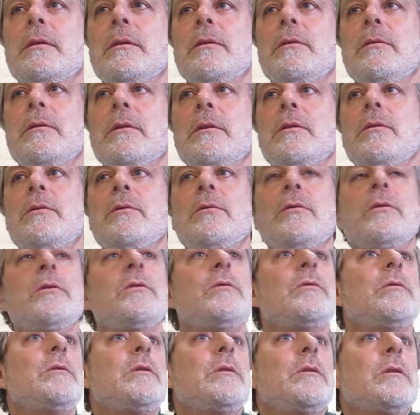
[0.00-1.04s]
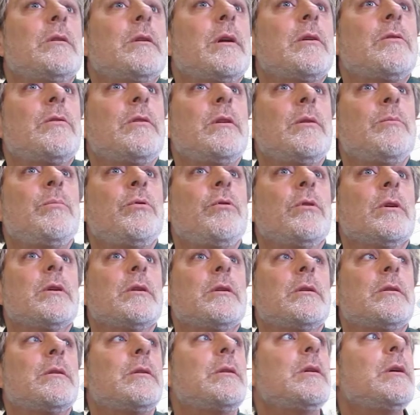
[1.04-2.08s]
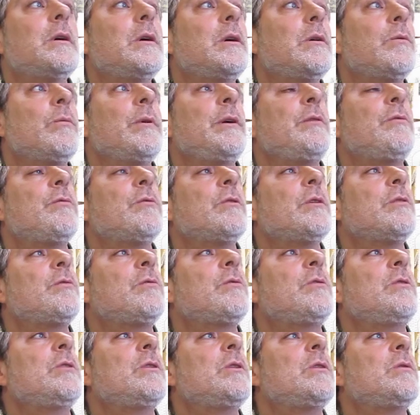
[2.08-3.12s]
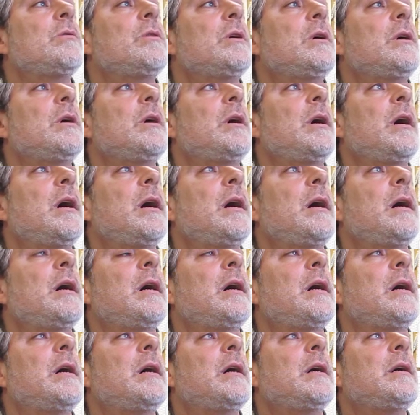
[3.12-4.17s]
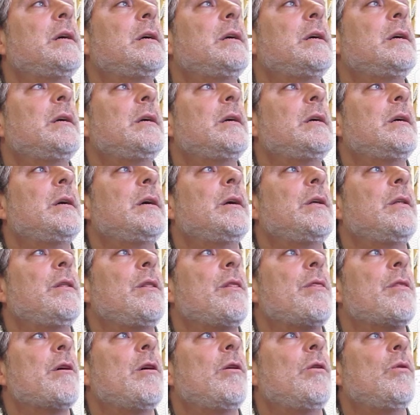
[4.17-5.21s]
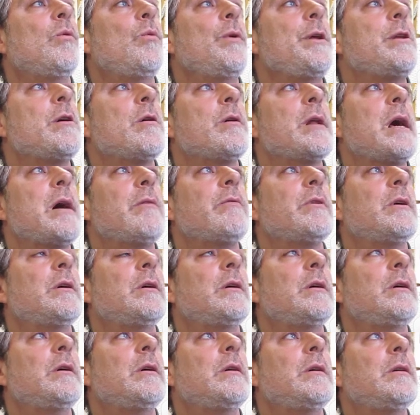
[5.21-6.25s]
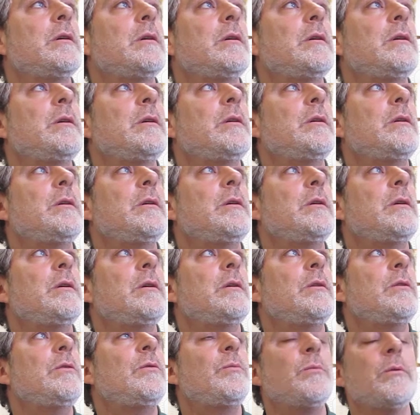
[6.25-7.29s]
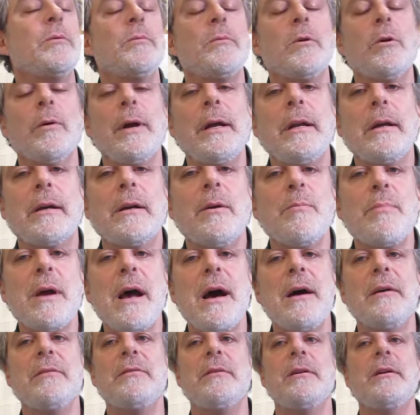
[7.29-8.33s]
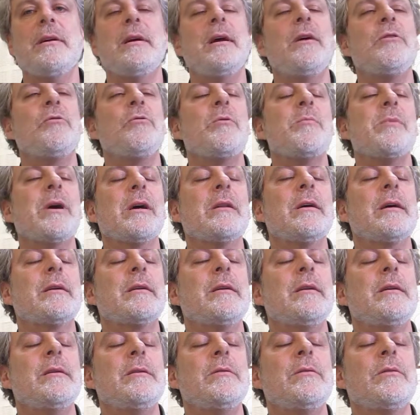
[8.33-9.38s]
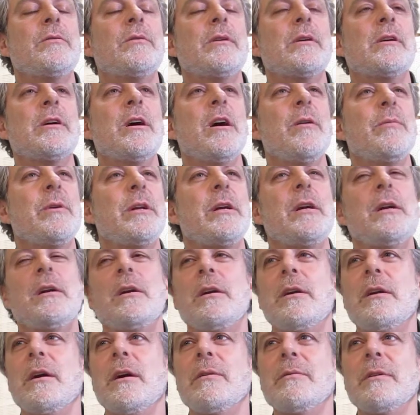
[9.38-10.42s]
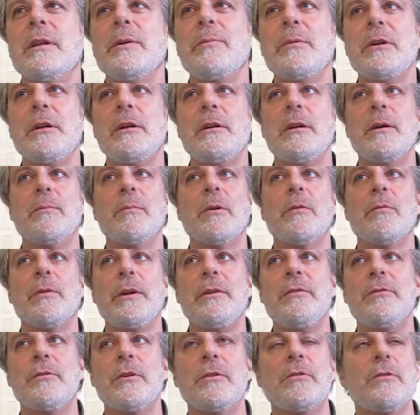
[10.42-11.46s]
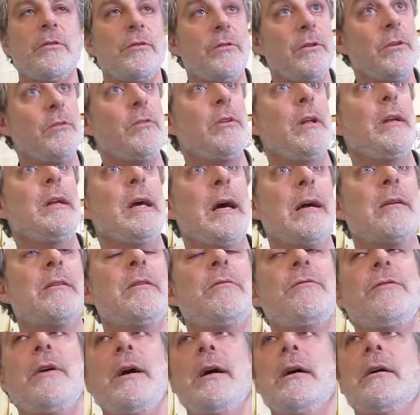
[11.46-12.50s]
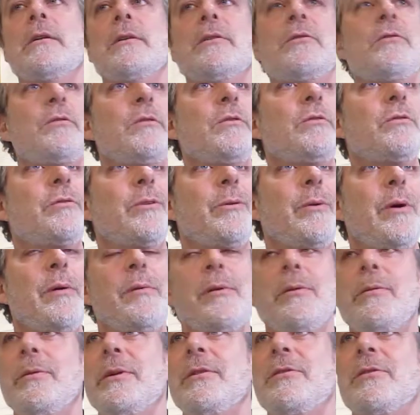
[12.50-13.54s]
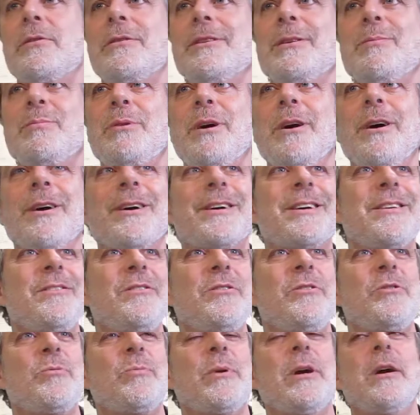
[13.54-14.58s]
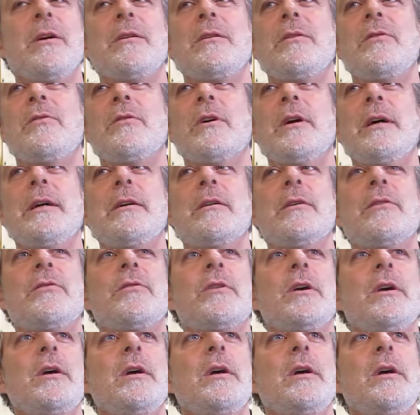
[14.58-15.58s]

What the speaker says: So you know, that's an important resource too. Though we don't have as great a capacity as we might like to just accommodate an unlimited number of researchers. It's an active file. It's used for when we restore a park. It's used by our designers.